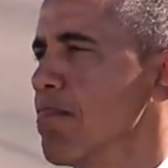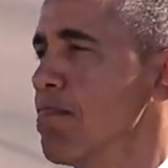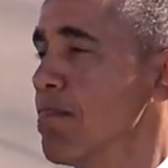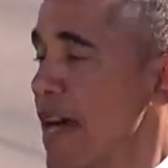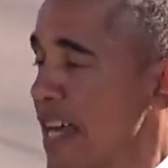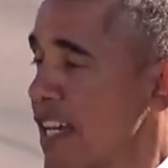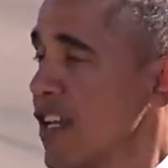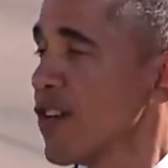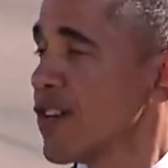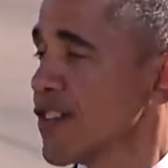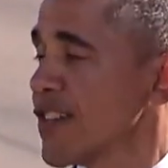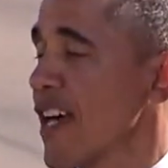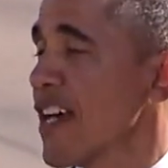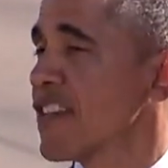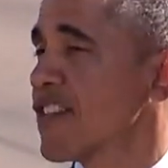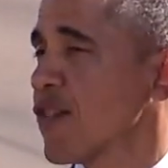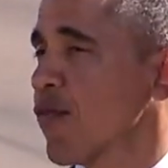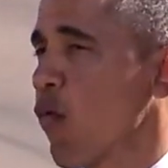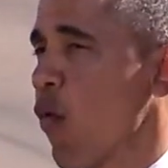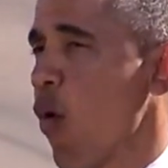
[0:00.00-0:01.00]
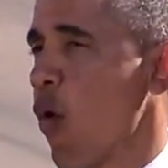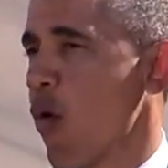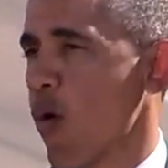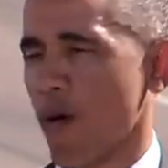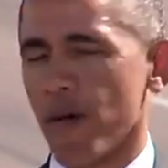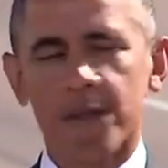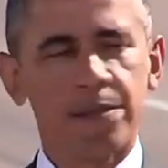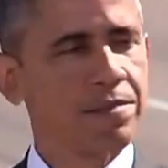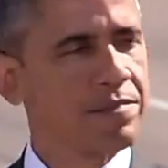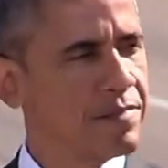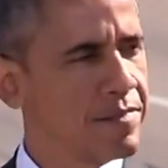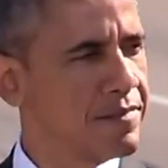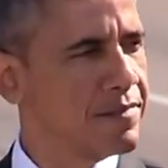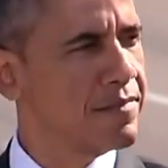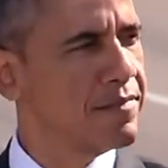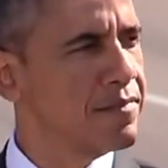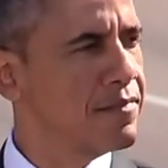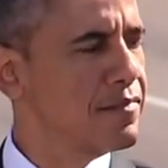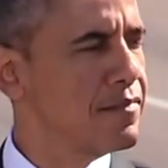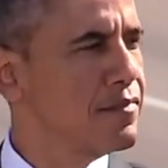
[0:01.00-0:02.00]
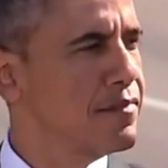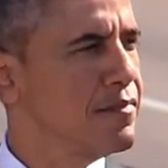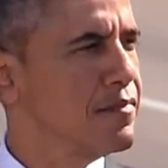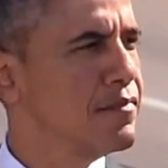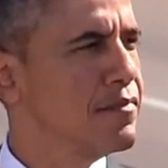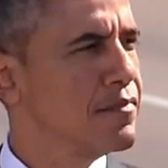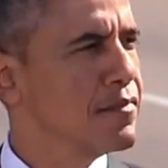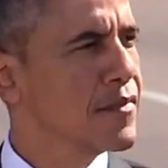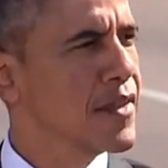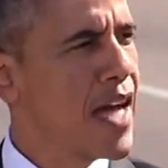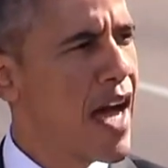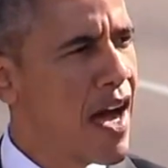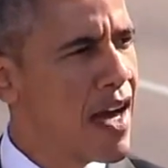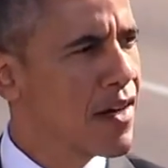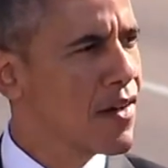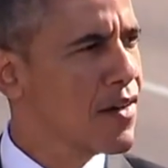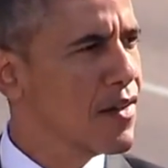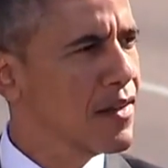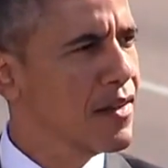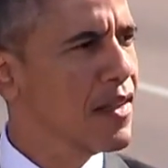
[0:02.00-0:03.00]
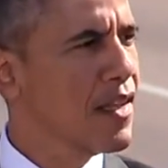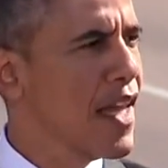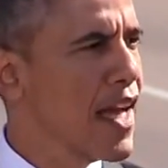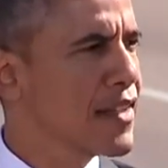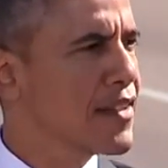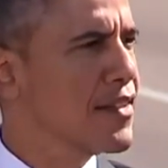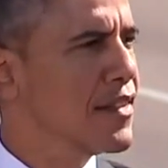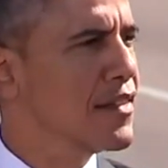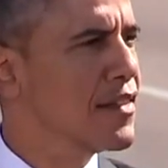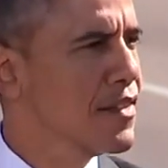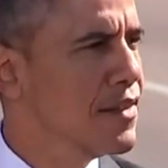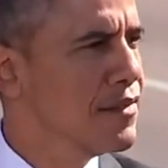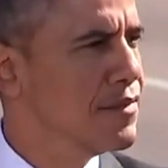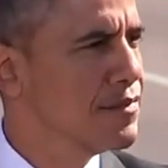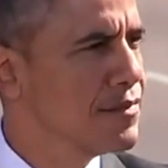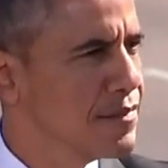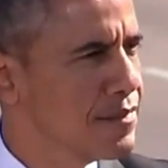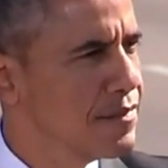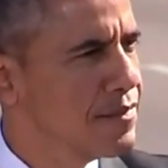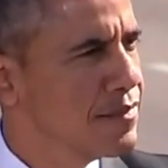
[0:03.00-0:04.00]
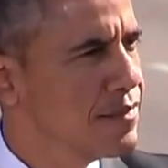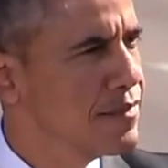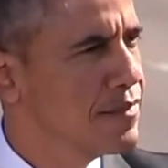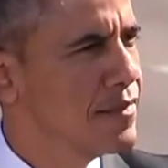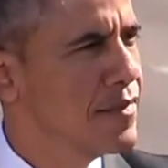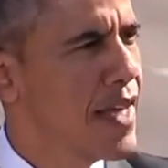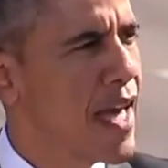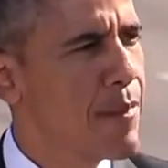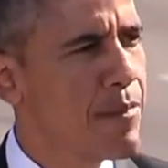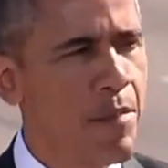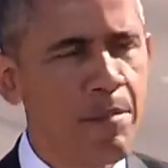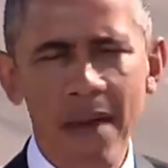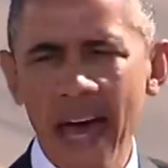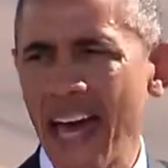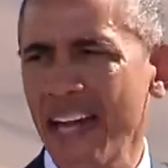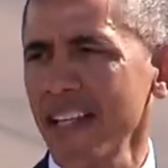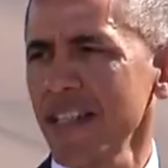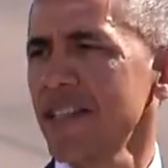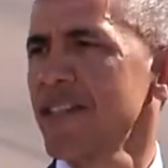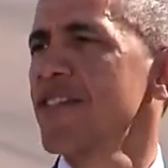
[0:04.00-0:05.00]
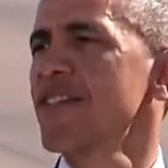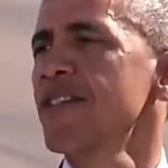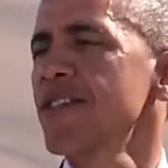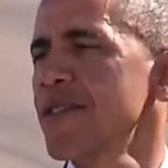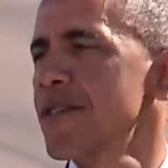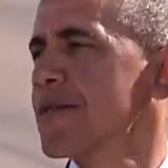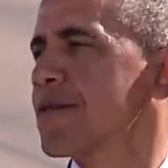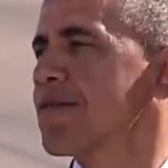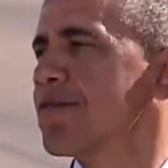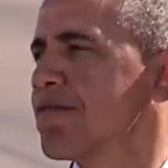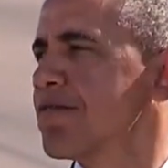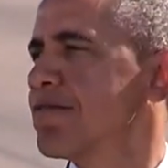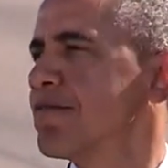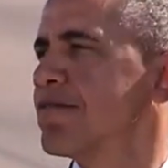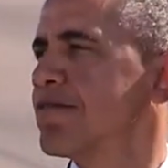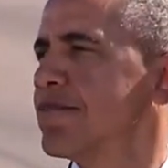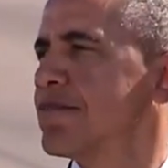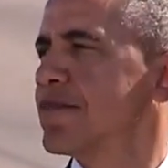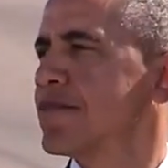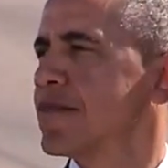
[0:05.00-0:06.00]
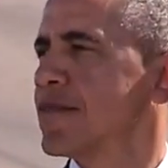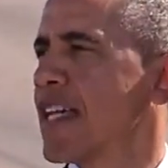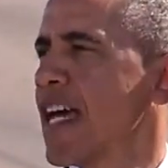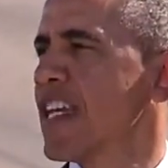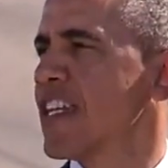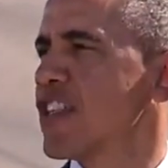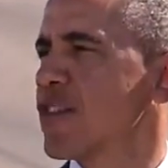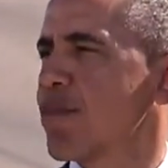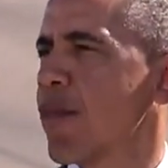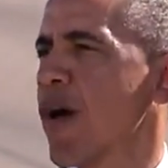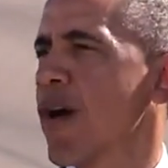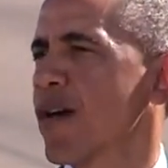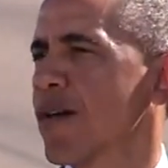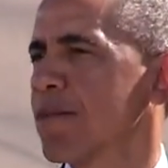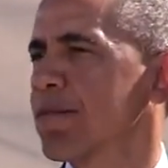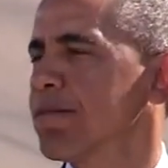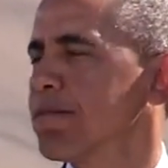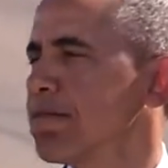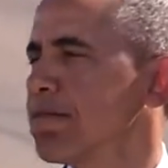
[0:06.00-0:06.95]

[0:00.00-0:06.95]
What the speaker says: Many are sites of war: Concord and Lexington, Appomattox, Gettysburg.